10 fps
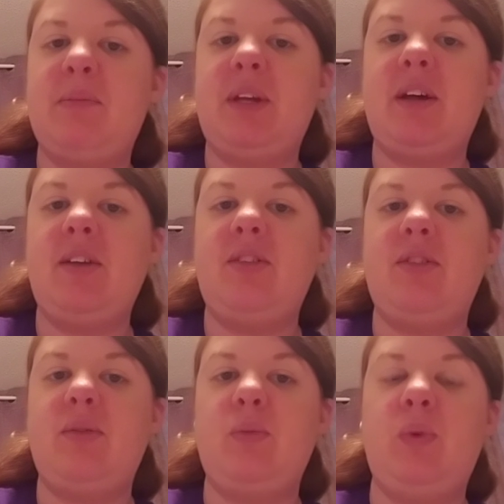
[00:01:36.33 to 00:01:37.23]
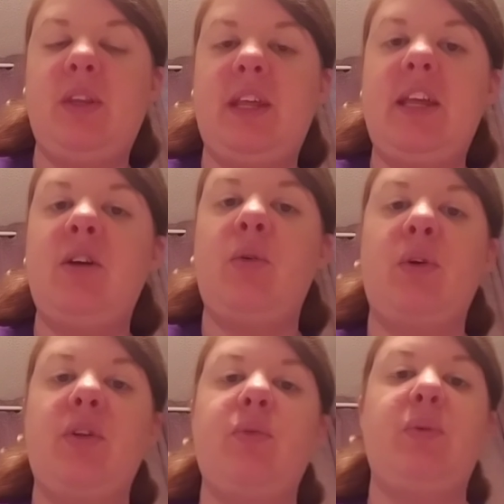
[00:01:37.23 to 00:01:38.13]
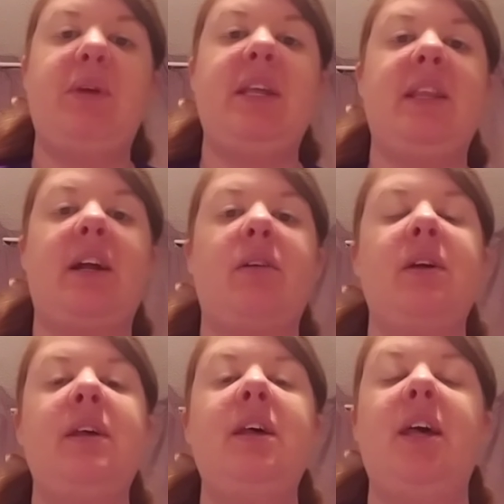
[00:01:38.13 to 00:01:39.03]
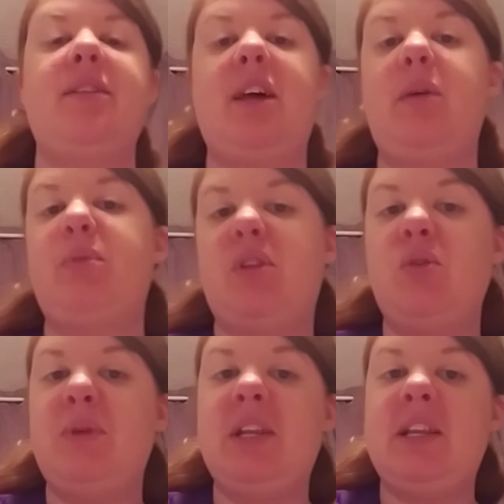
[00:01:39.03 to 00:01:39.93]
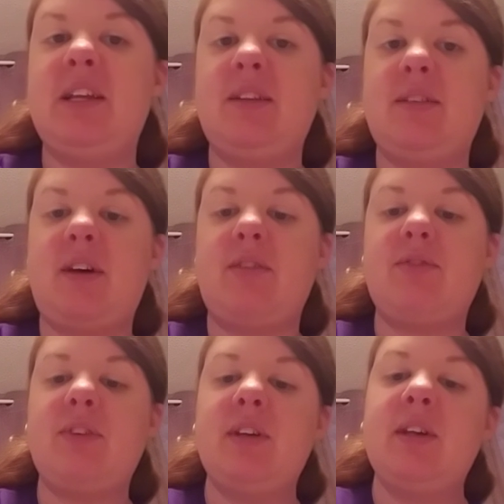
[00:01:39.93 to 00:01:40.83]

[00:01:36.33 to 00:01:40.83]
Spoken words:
because when the Eco Earth would be in there to help with humidity and stuff,